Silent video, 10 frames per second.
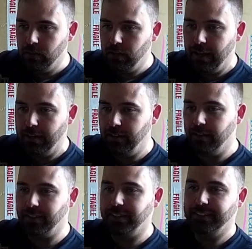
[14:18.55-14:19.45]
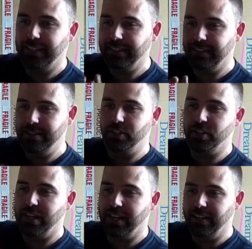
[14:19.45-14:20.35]
And like I said, this
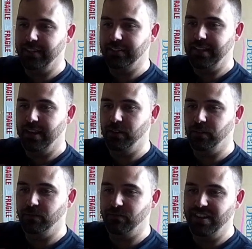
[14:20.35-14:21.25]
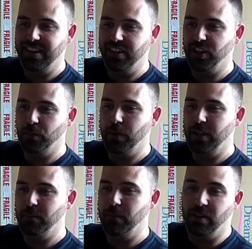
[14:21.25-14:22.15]
channel is now really going to
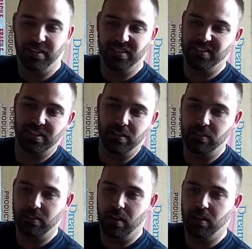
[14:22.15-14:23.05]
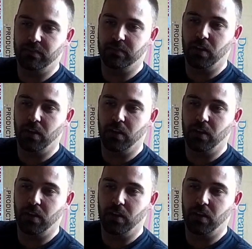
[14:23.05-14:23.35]
be behind the scenes stuff,